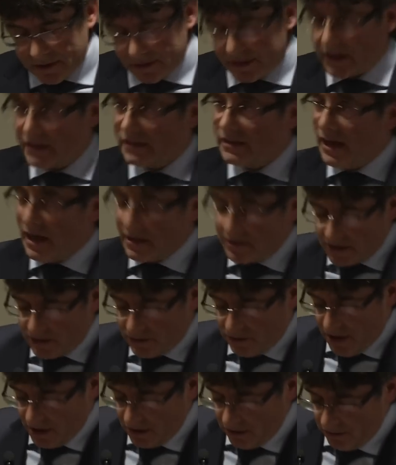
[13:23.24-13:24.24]
The Catalan
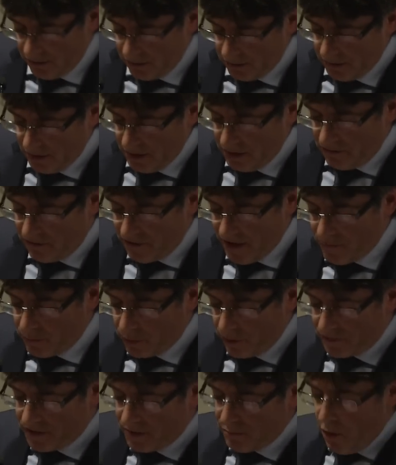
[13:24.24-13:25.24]
struggle in
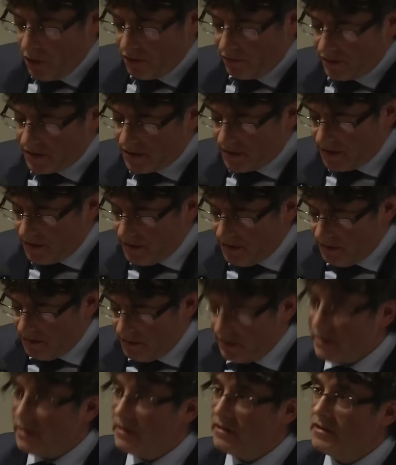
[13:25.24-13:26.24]
favor of democracy
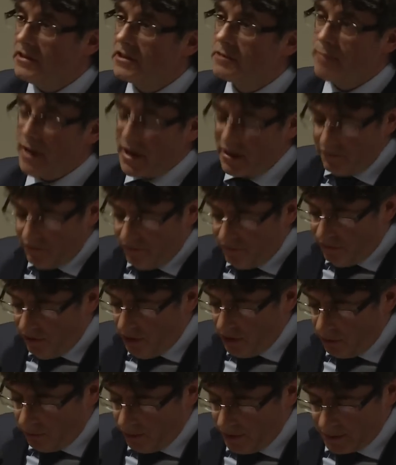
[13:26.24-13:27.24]
is being
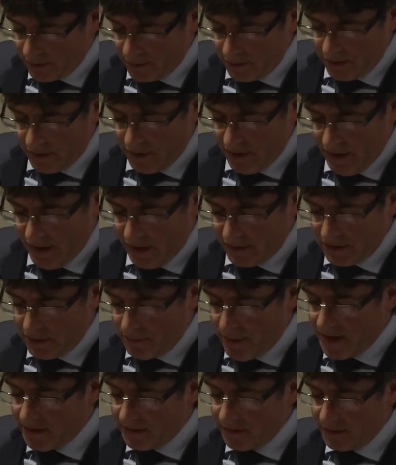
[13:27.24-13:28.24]
followed and
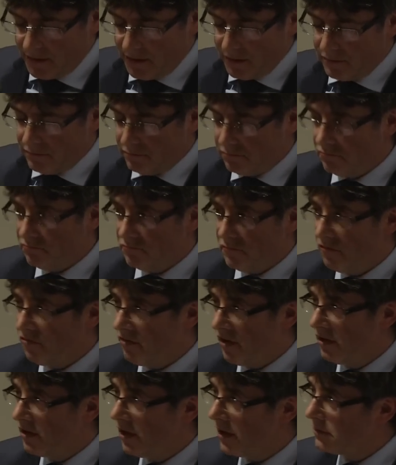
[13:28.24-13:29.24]
debated in
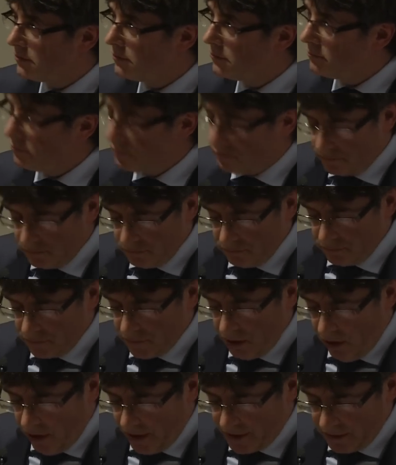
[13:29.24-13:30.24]
Finland,
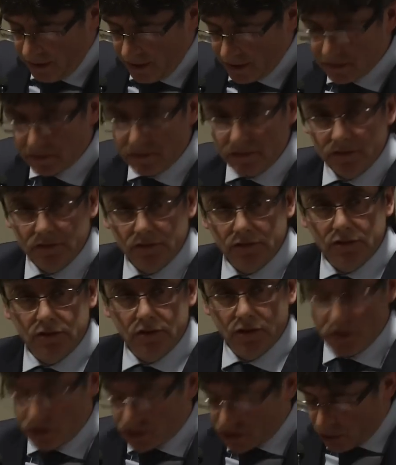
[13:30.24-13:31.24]
Ireland,
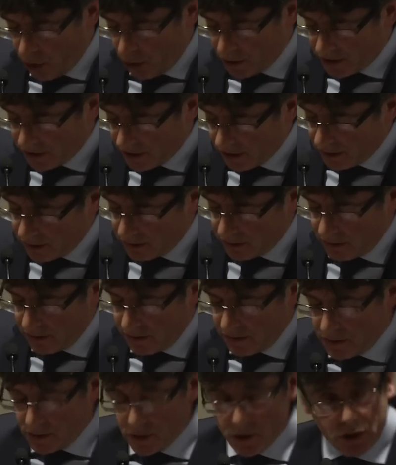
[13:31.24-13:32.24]
Estonia,
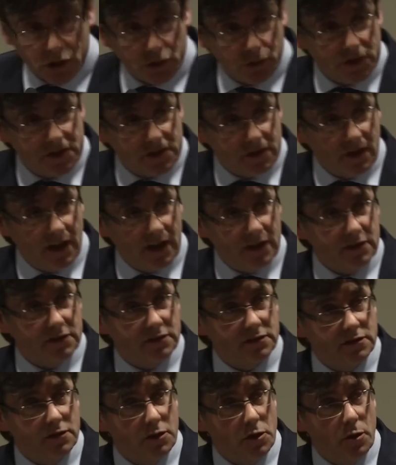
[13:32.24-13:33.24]

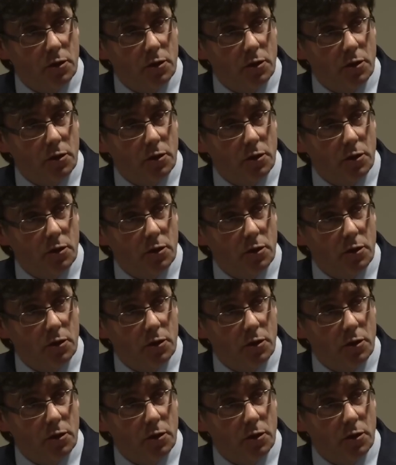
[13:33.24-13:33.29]
Switzerland,